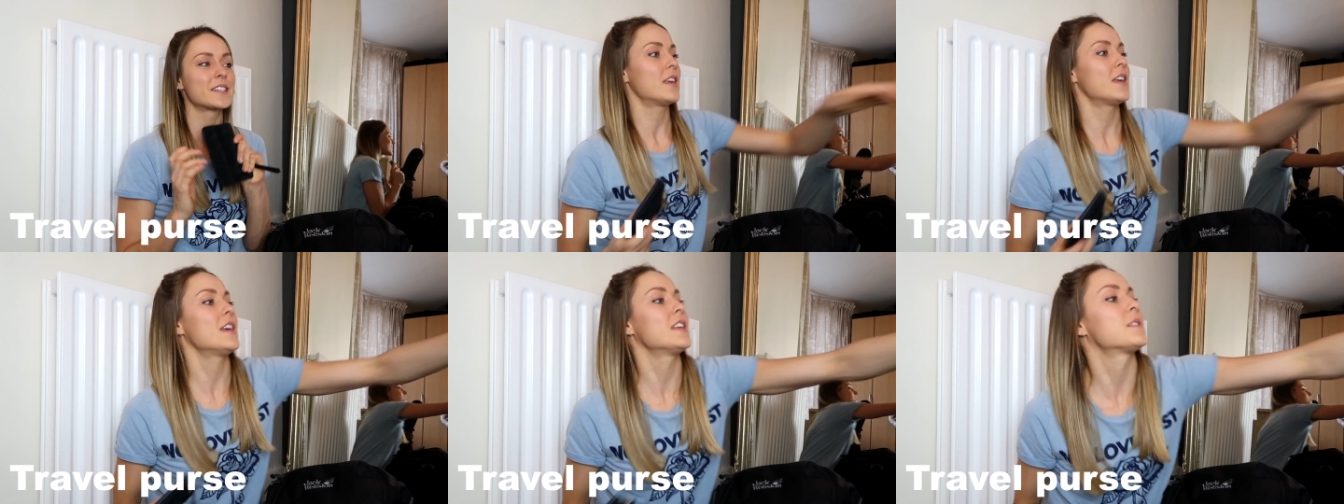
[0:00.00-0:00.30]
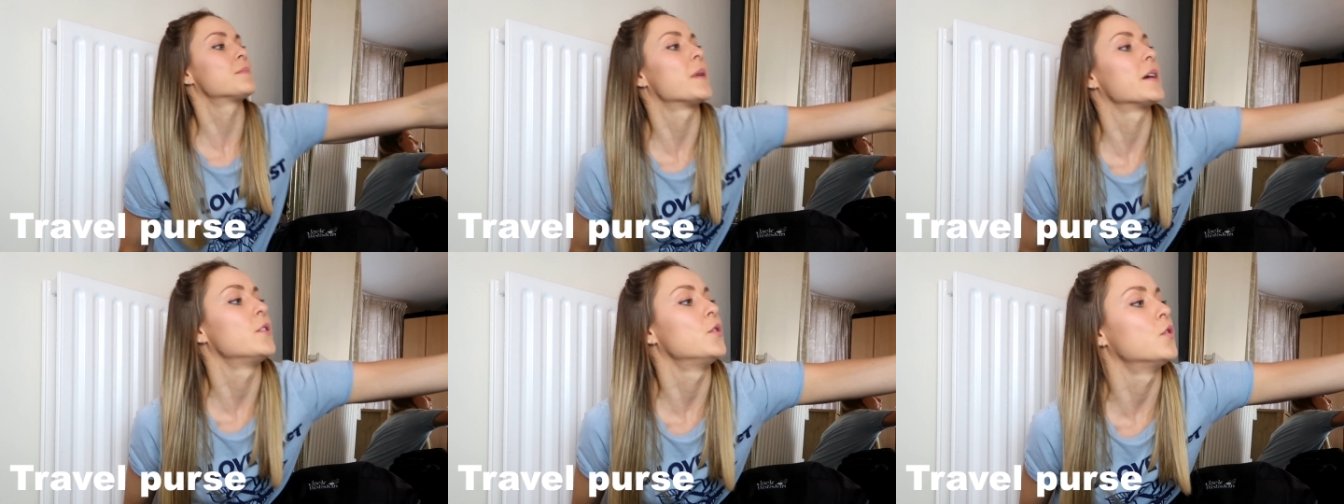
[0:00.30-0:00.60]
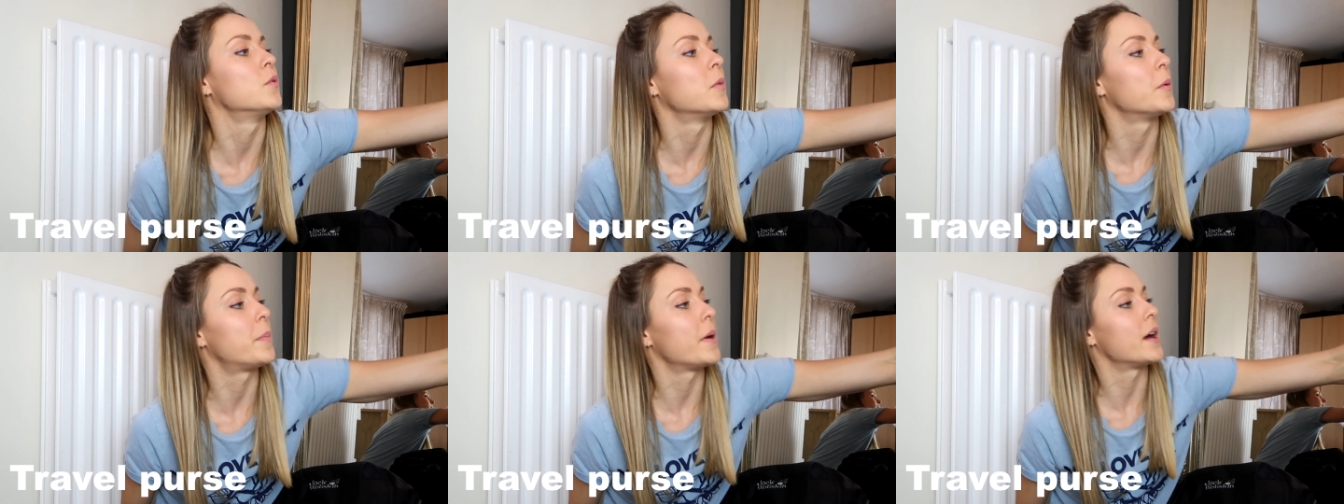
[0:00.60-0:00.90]
Here's my
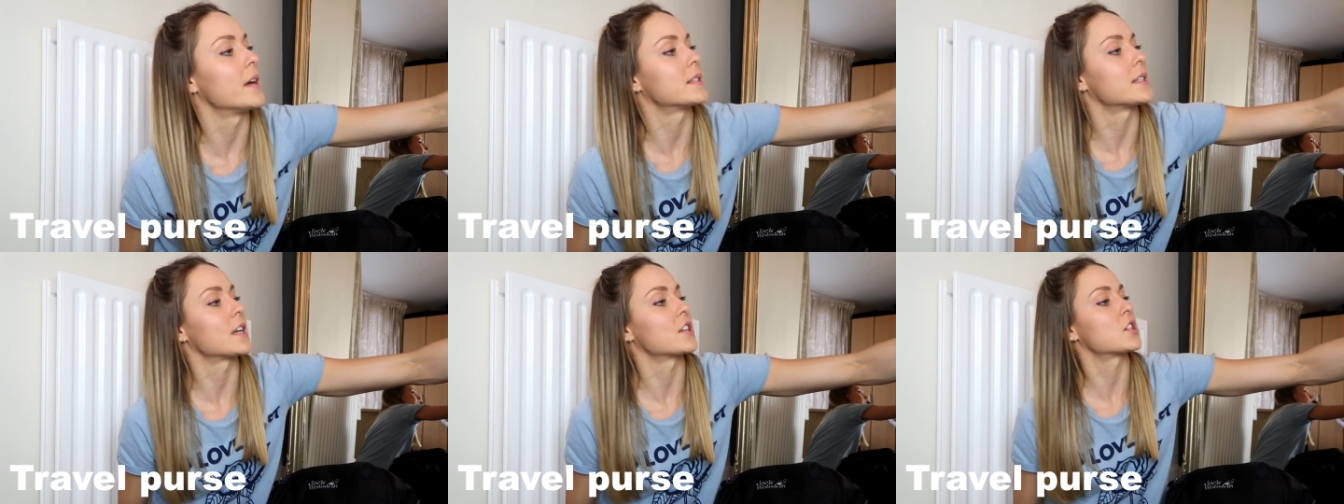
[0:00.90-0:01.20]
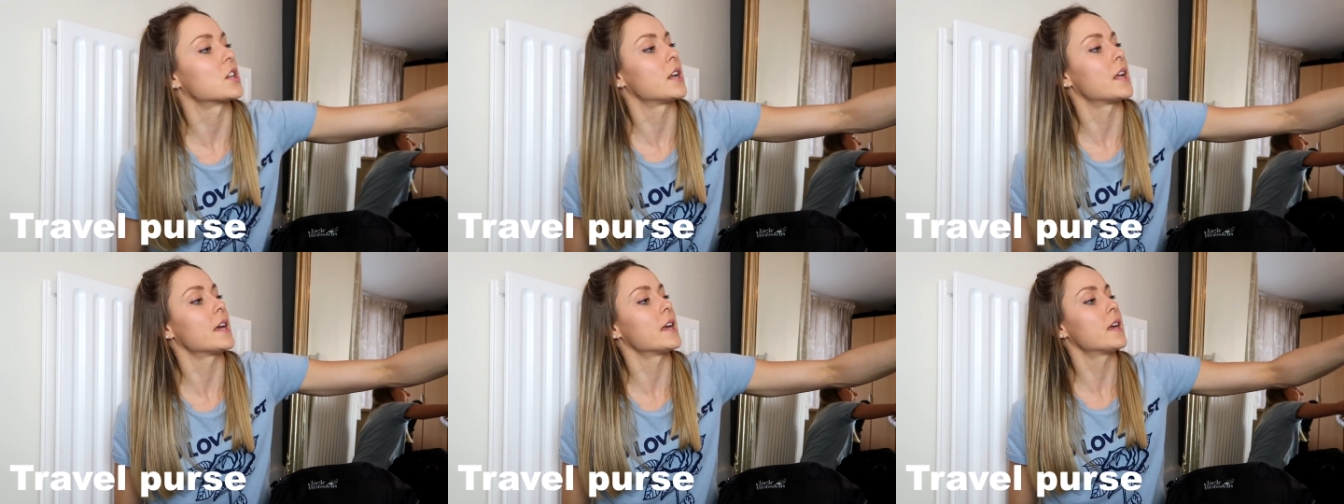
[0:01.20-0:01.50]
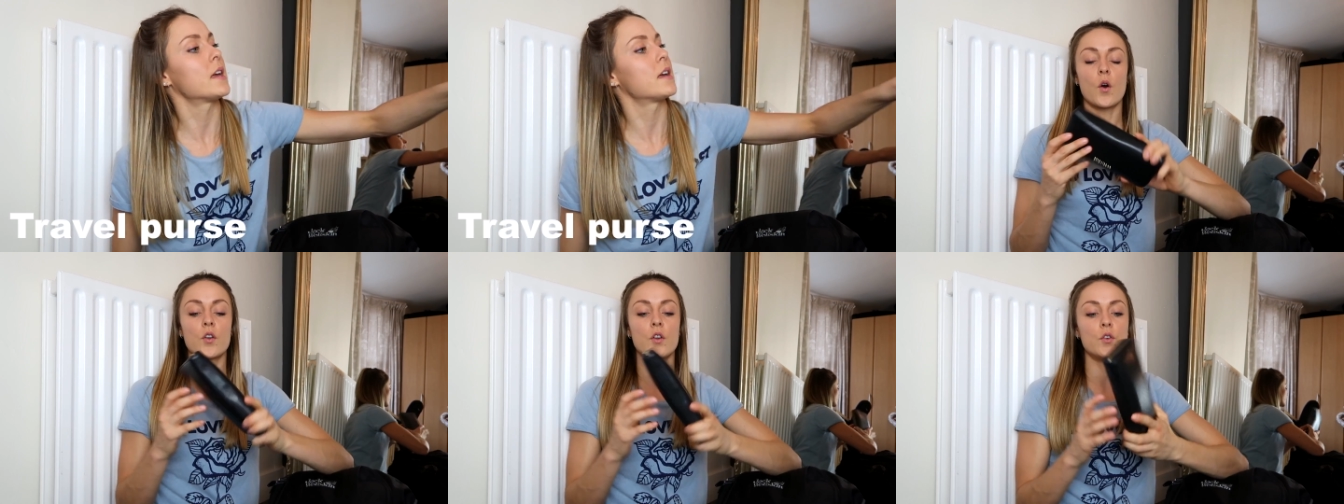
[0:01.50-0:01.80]
normal purse,
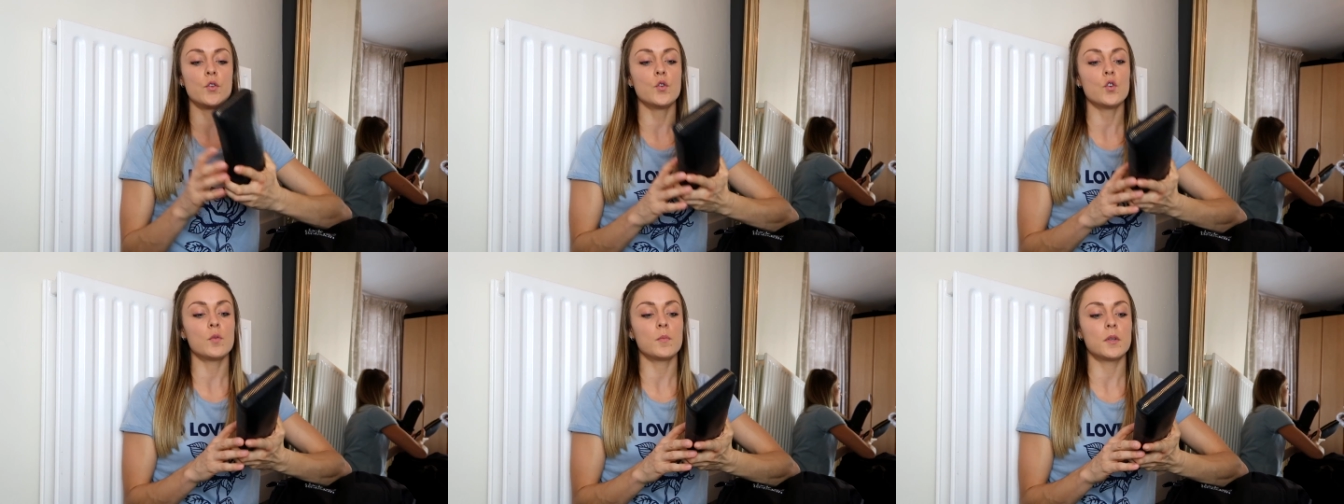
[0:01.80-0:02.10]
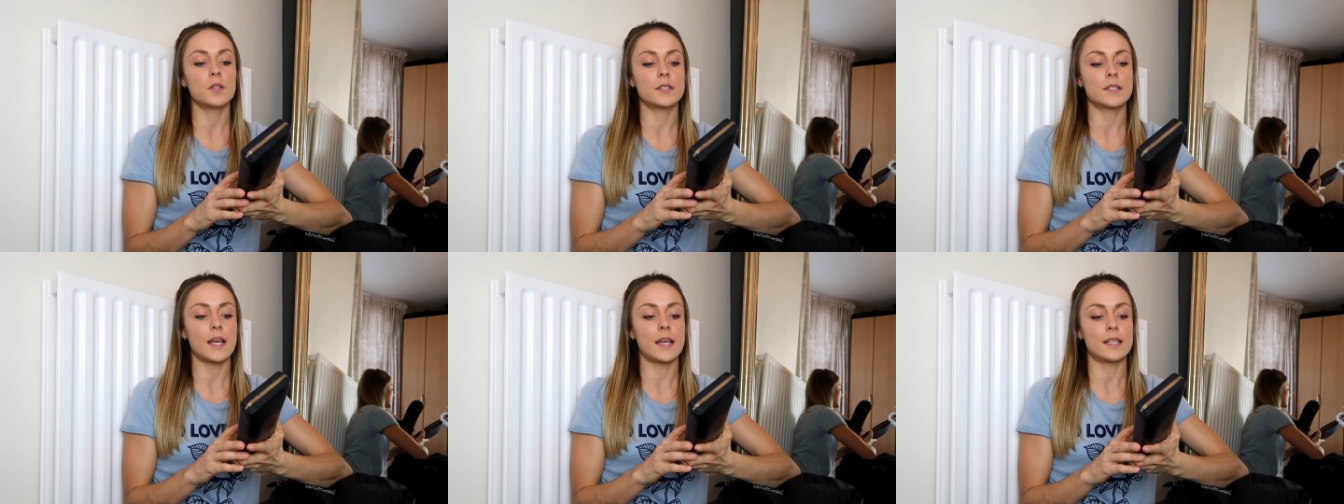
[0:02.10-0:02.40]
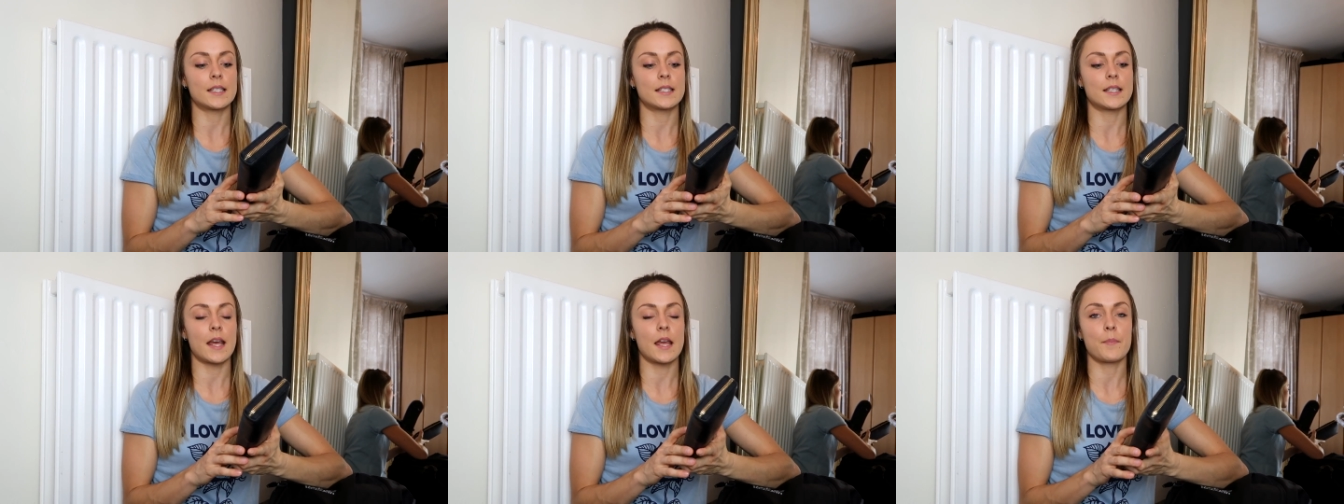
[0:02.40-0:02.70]
actually. On a normal
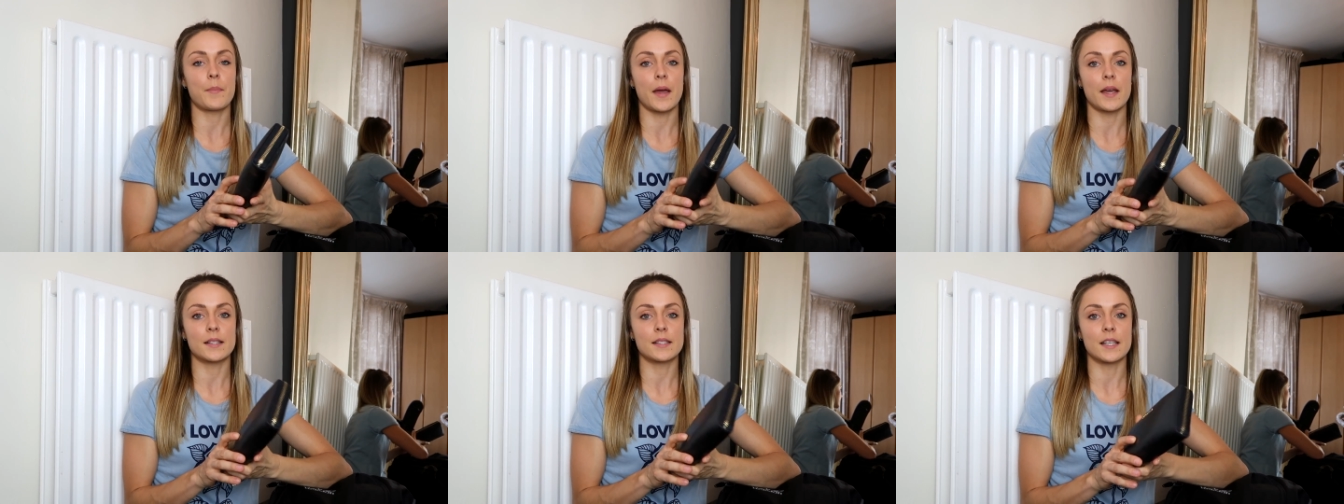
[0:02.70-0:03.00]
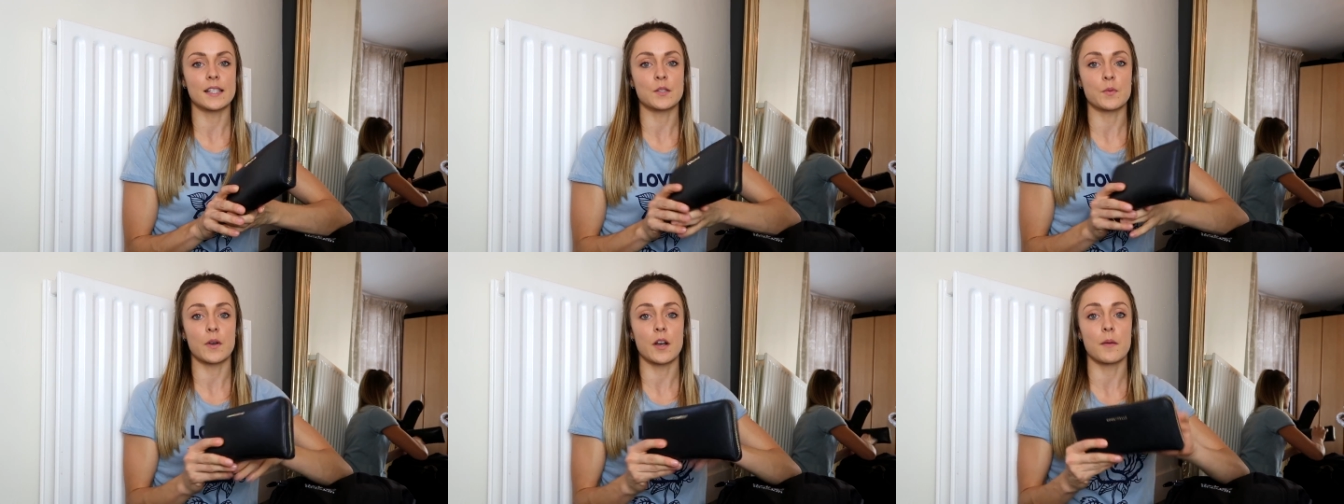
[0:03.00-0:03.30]
day-to-day -day basis